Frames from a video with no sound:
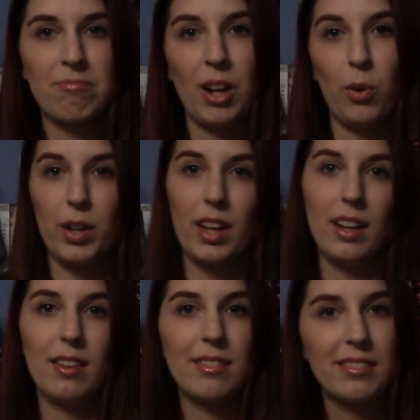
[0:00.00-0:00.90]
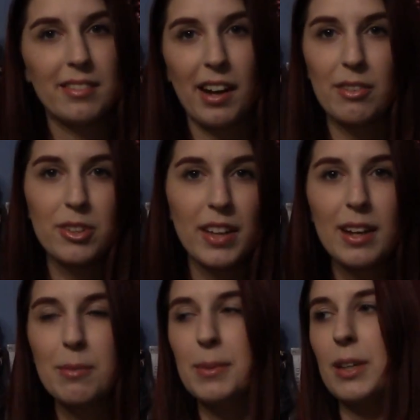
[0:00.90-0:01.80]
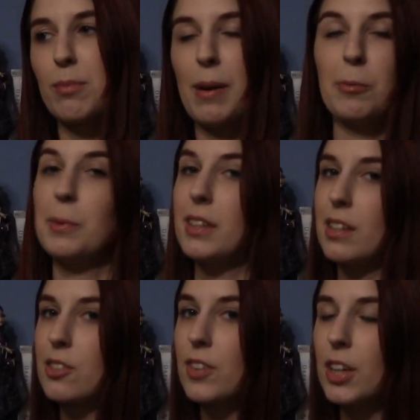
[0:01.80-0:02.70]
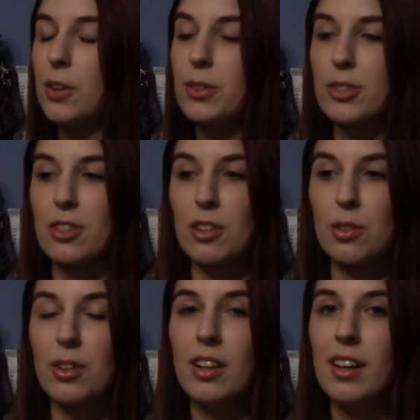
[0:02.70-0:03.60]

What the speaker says: coating it after that, but that'll probably be the next video. So